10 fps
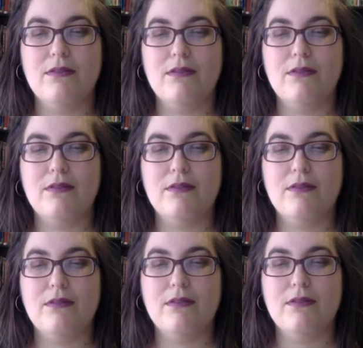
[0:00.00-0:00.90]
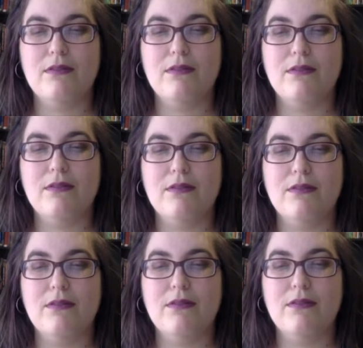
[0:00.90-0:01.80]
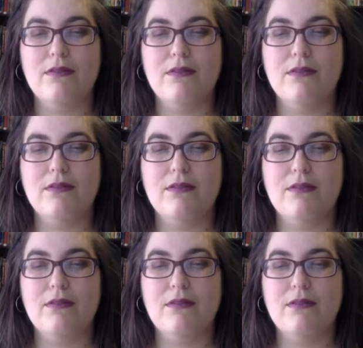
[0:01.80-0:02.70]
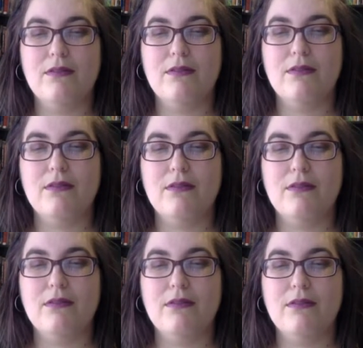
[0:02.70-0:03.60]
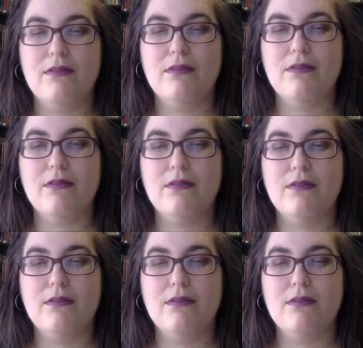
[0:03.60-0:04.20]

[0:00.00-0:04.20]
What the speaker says: The person shown says nothing.